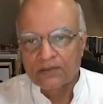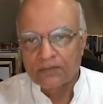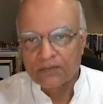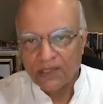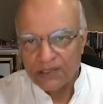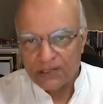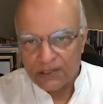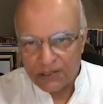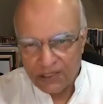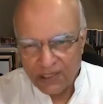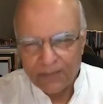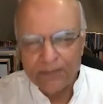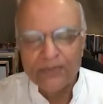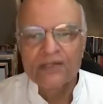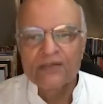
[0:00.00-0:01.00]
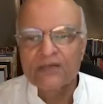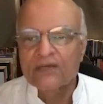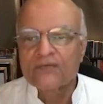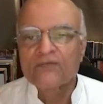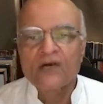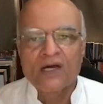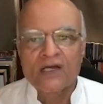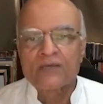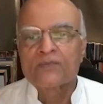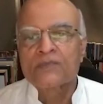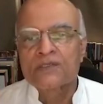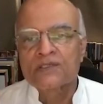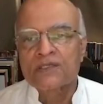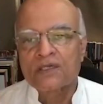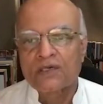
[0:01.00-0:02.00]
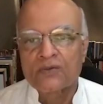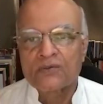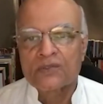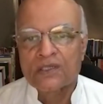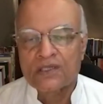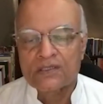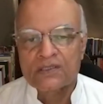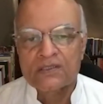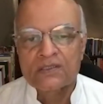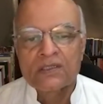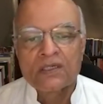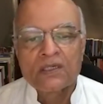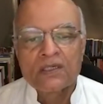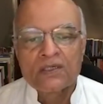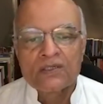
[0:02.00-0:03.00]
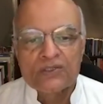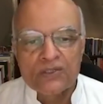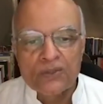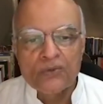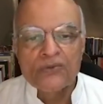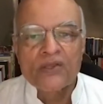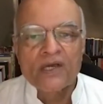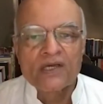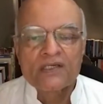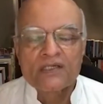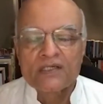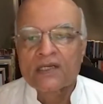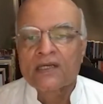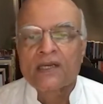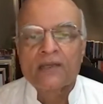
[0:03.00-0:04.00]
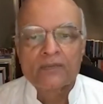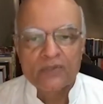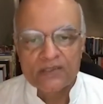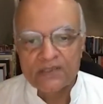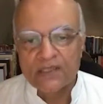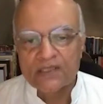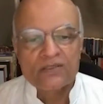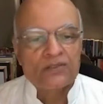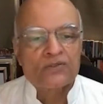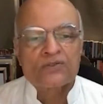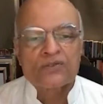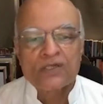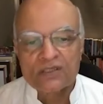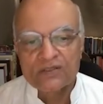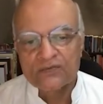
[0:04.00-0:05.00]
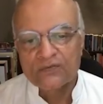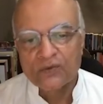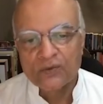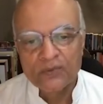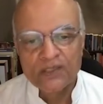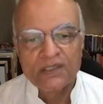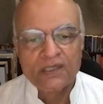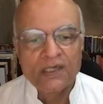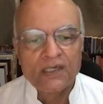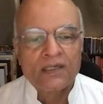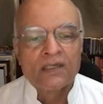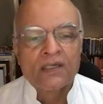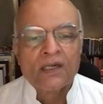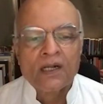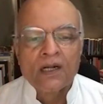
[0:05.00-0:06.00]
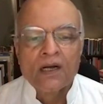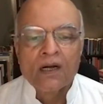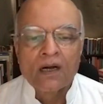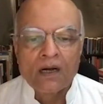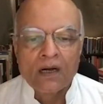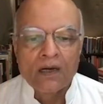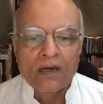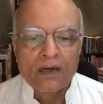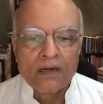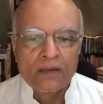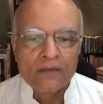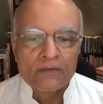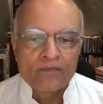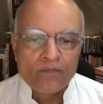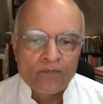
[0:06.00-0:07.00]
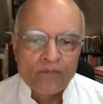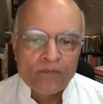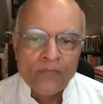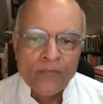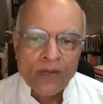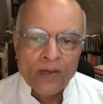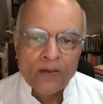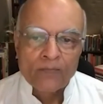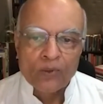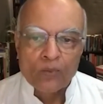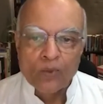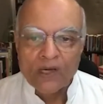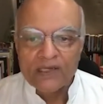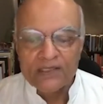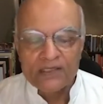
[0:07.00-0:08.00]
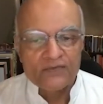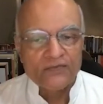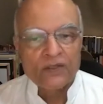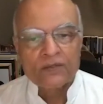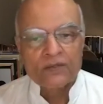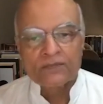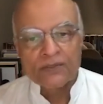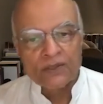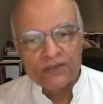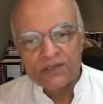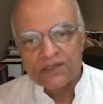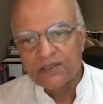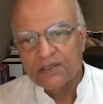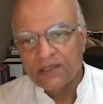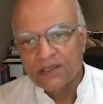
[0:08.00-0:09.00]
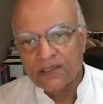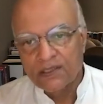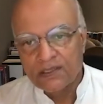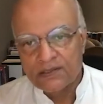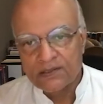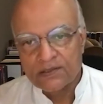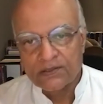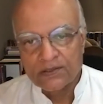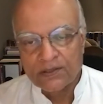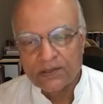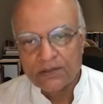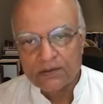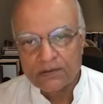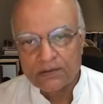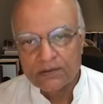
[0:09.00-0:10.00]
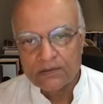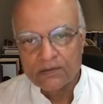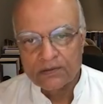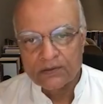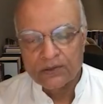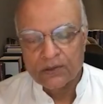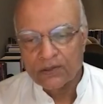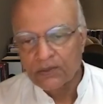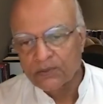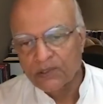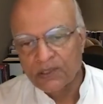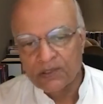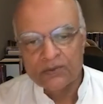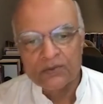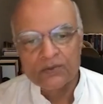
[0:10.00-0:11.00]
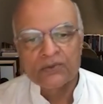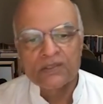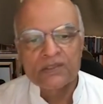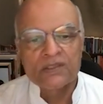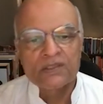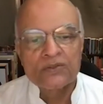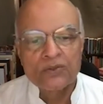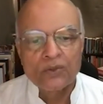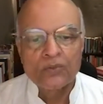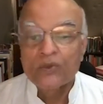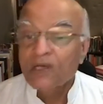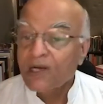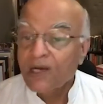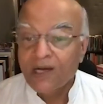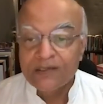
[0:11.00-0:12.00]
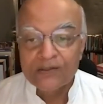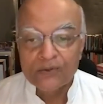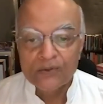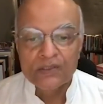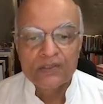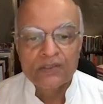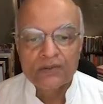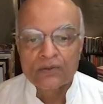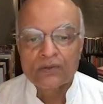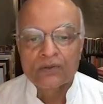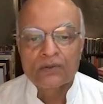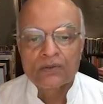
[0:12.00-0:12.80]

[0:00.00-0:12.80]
by shaping the environment around us so that it enables us to transform India. But why is foreign policy then necessary? Surely we can do this at home. We can't do it alone,